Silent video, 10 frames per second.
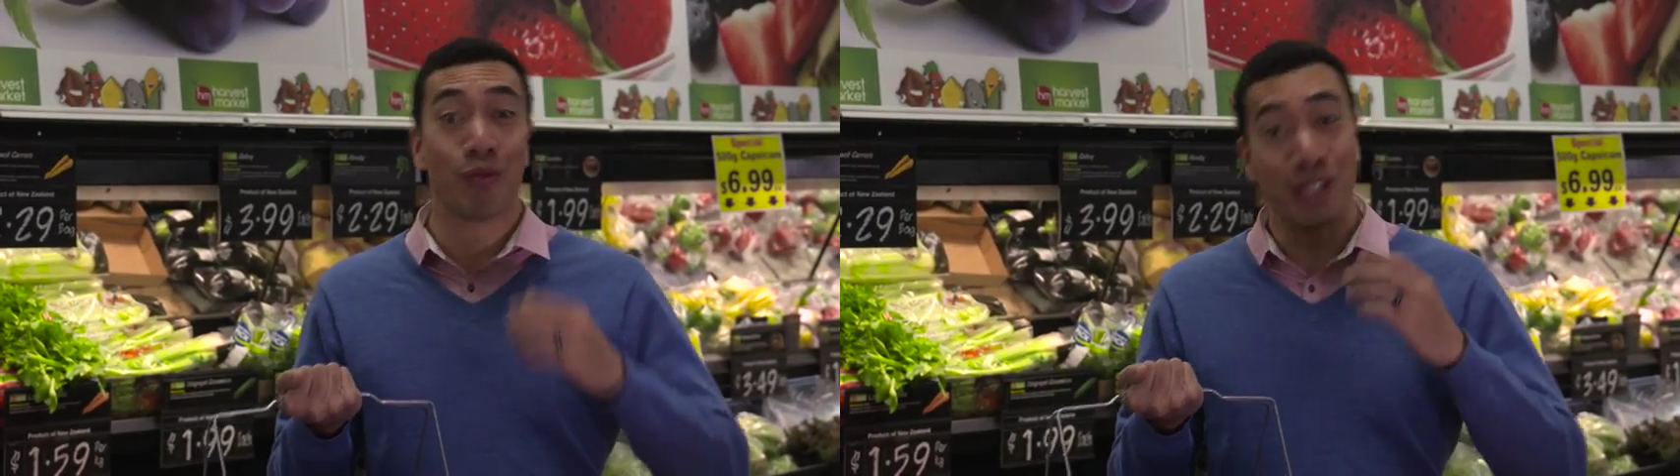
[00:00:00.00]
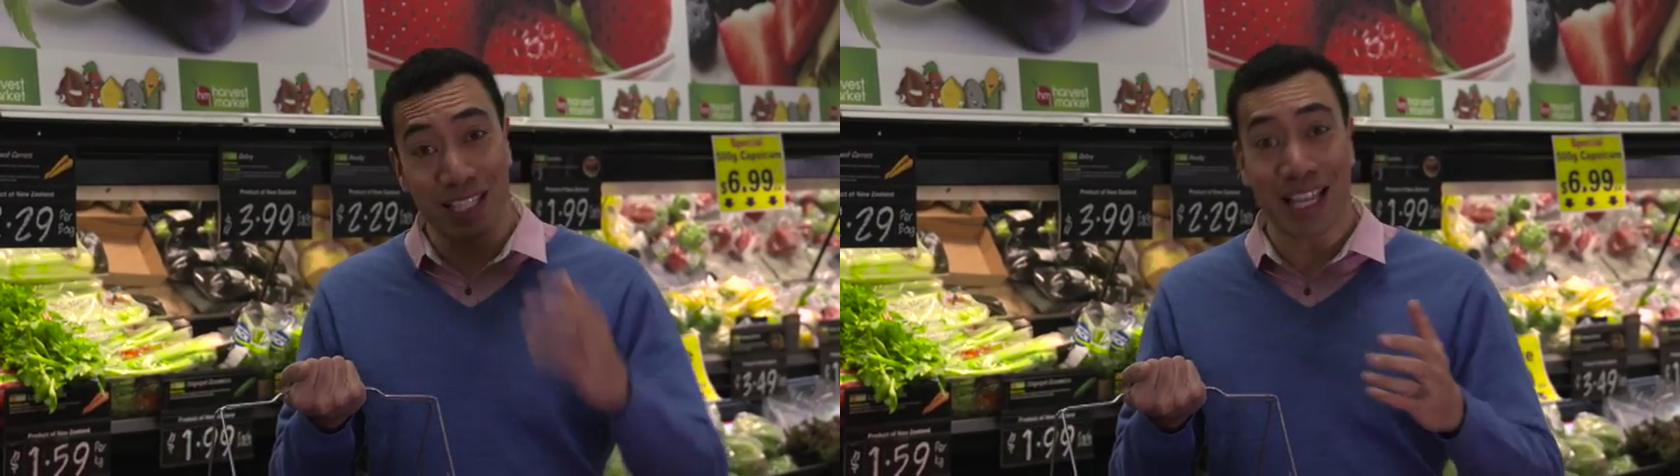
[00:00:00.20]

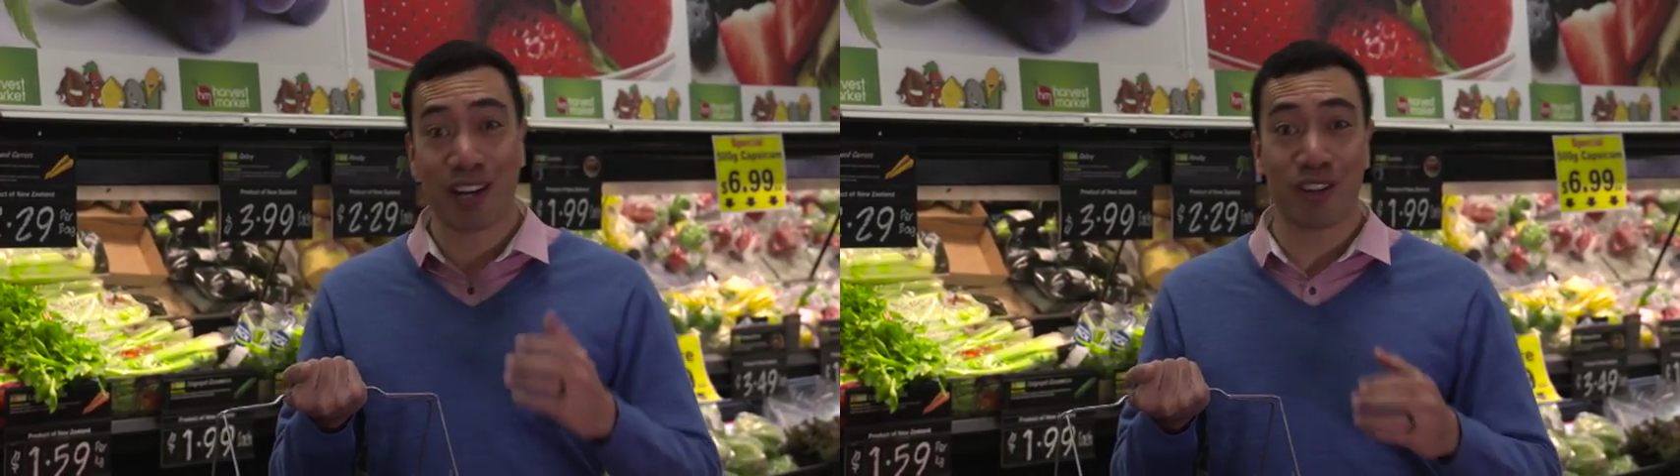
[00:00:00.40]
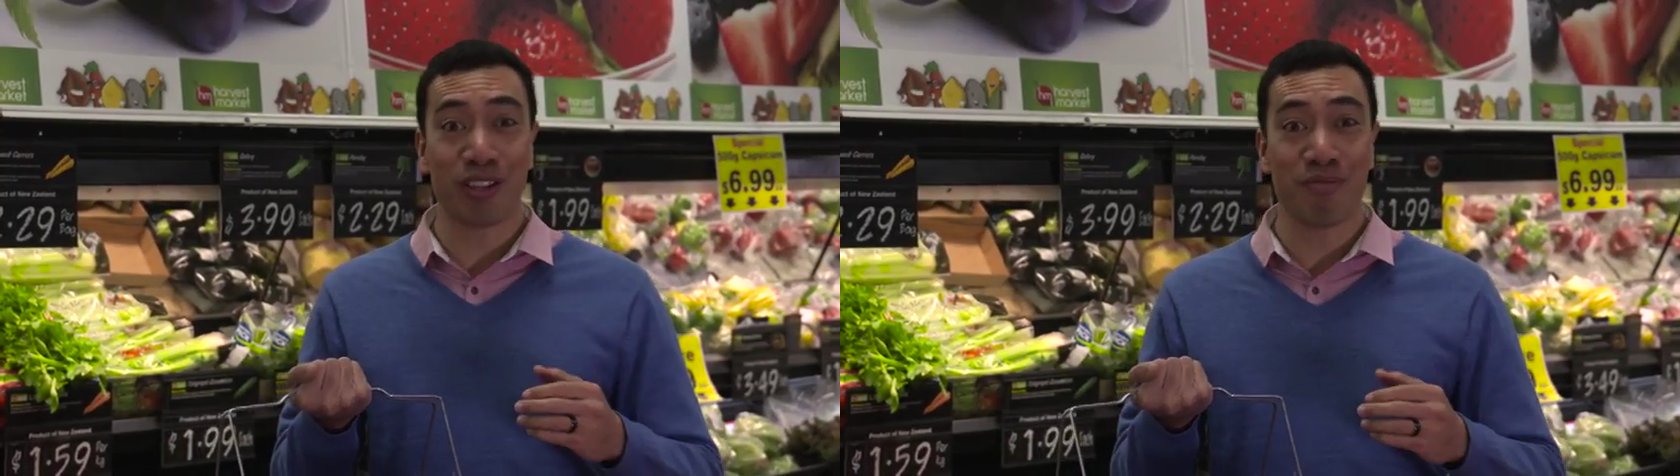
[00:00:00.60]
We
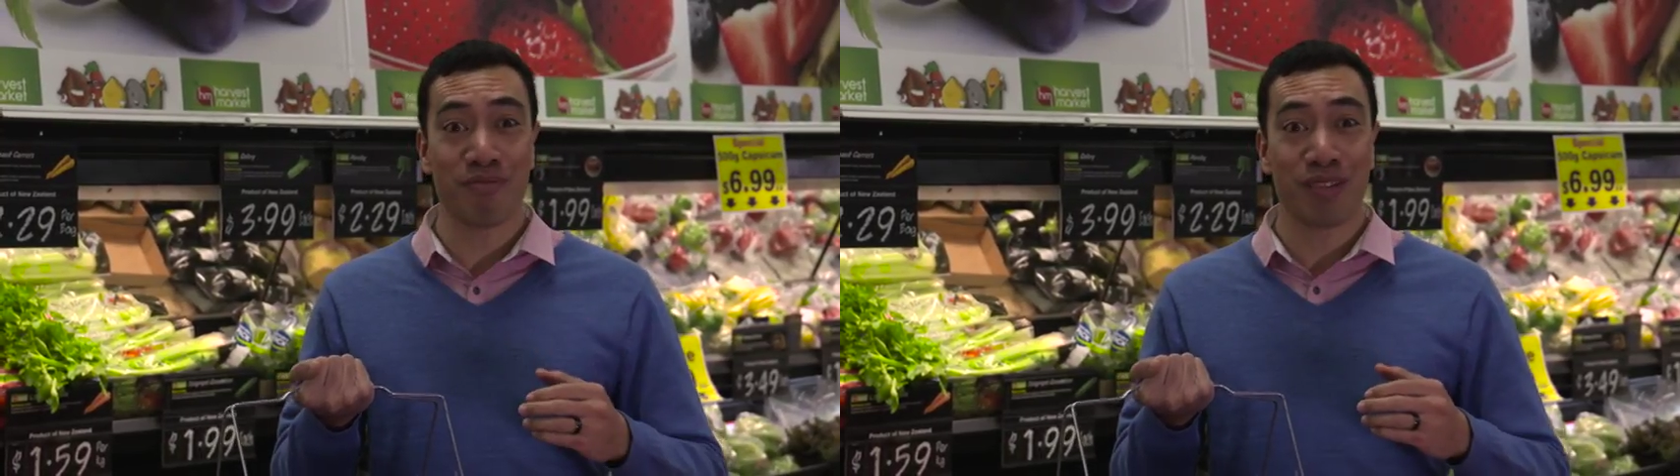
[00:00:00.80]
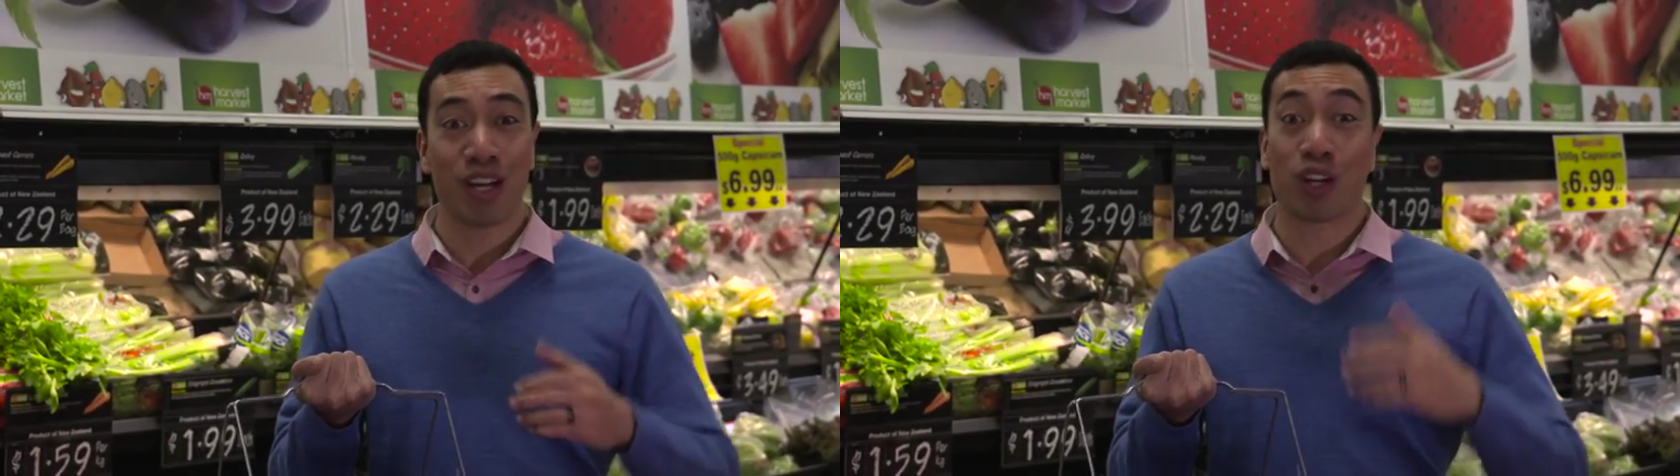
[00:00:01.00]
snack on them,
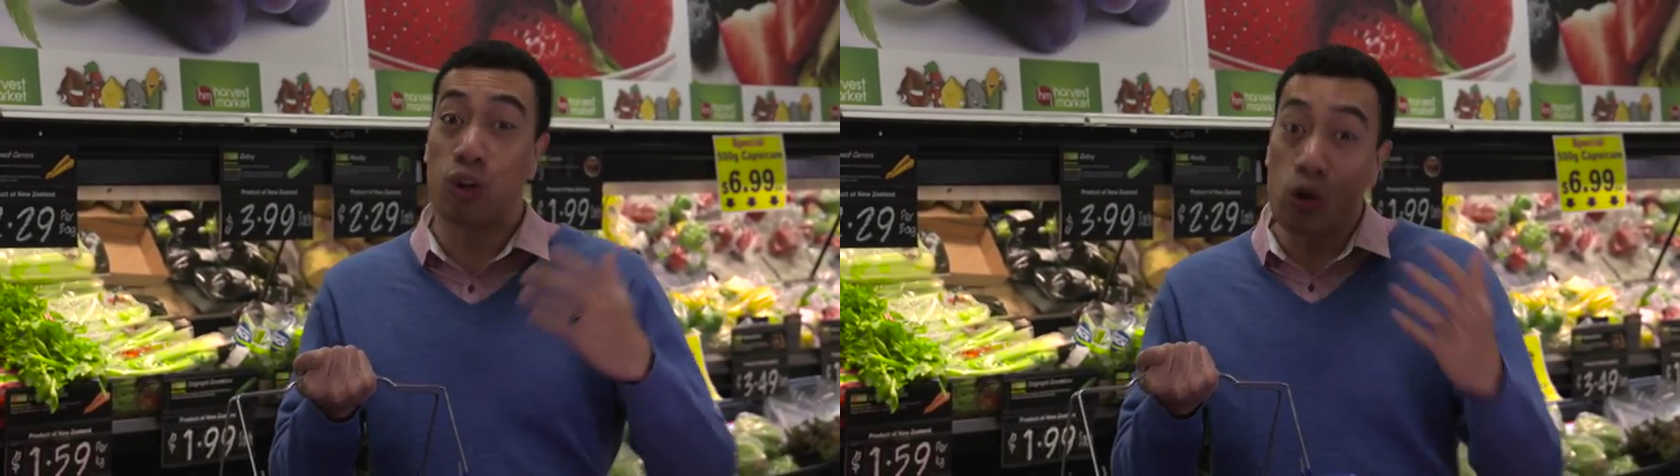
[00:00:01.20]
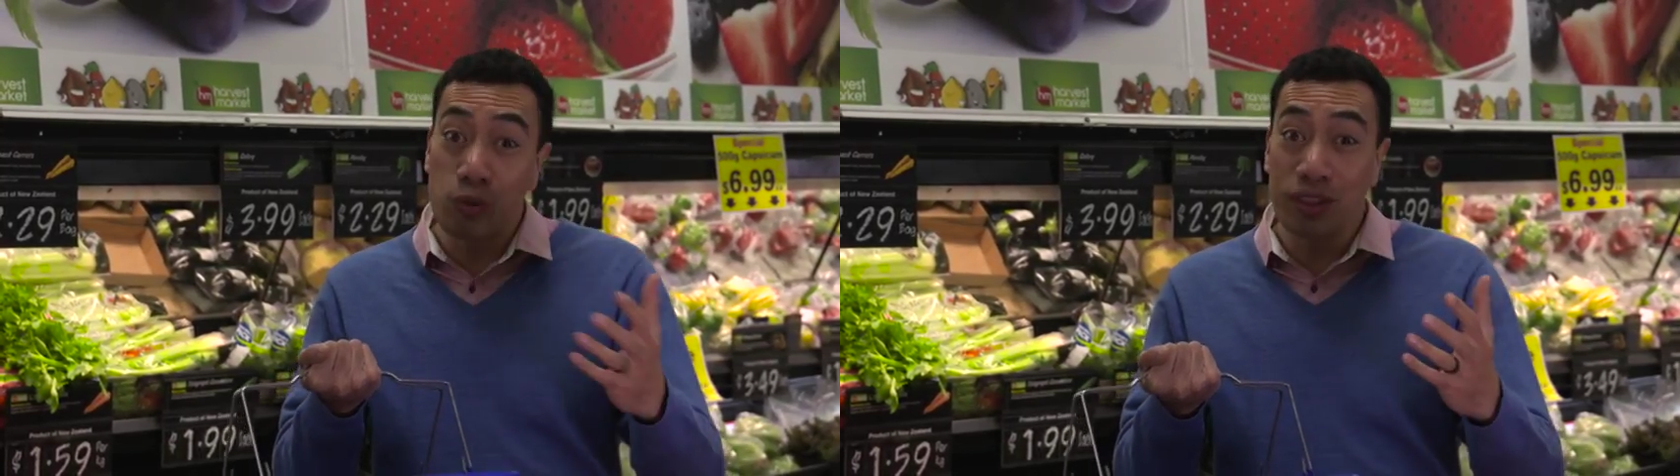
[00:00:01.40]

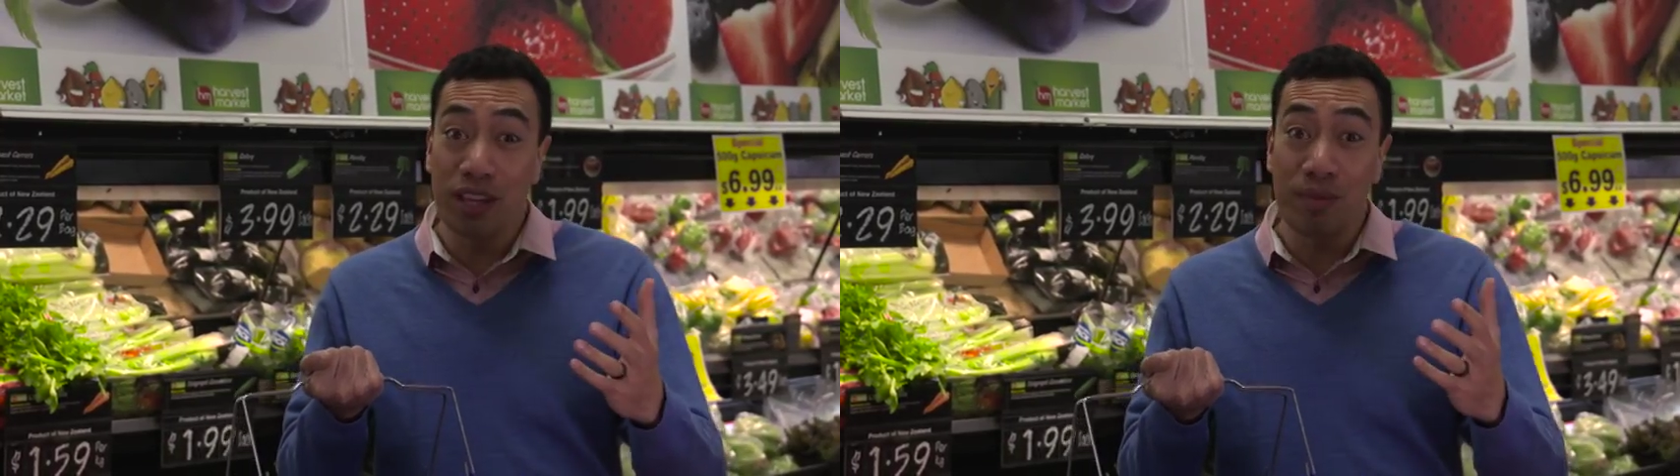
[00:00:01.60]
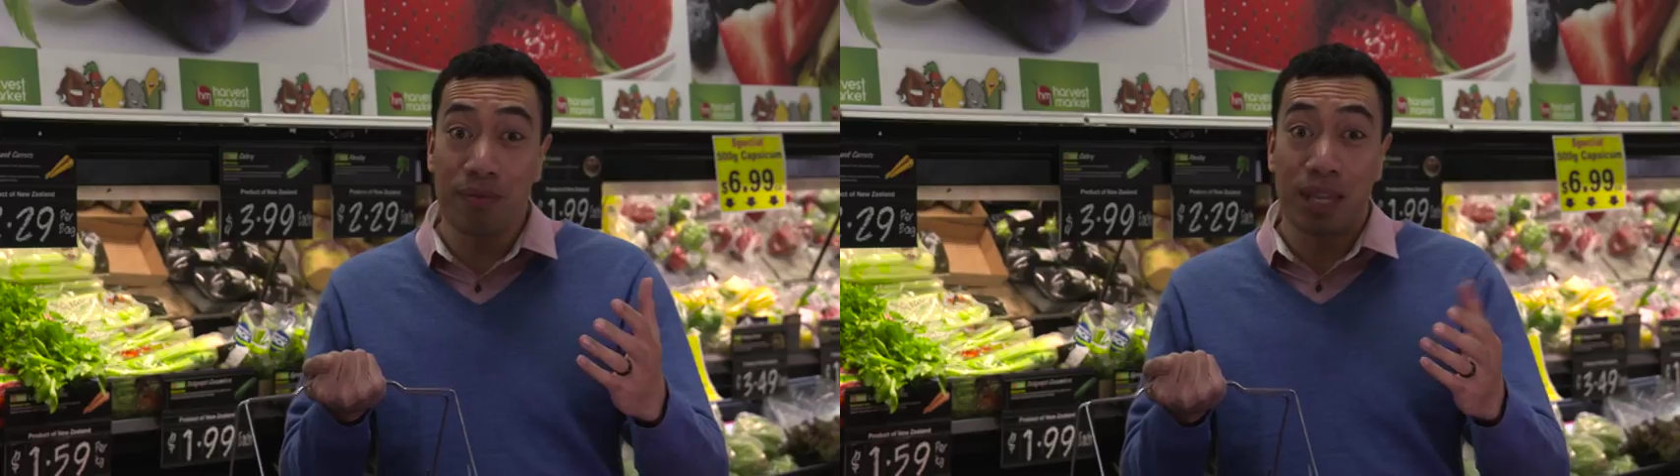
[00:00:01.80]
cook with
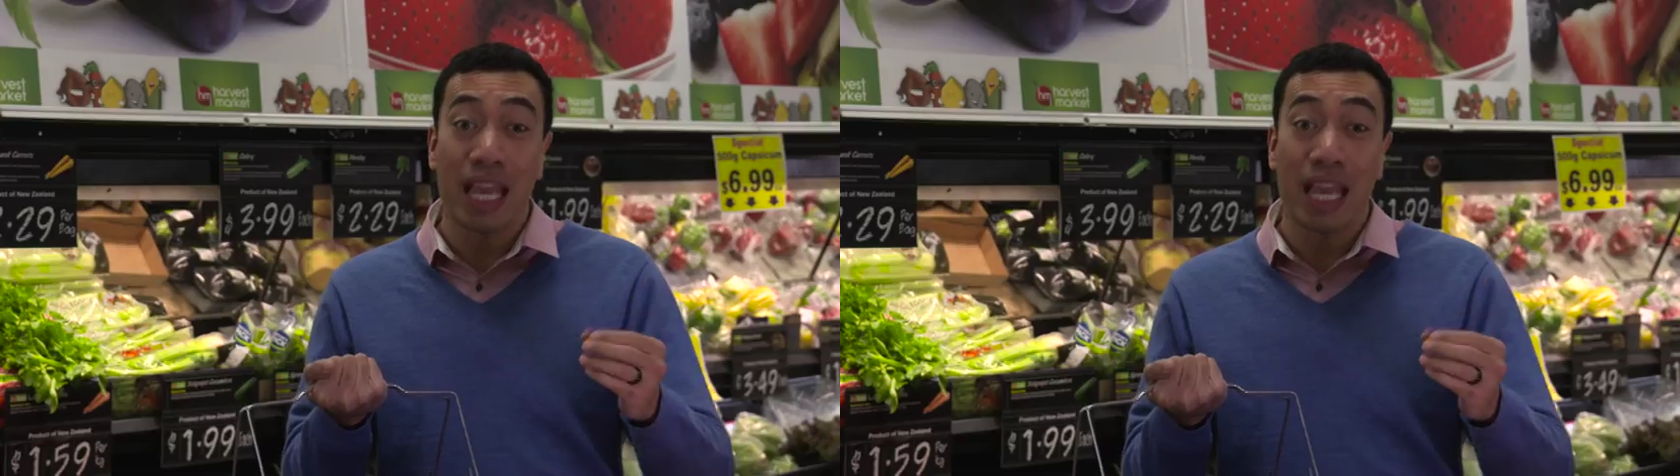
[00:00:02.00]
them,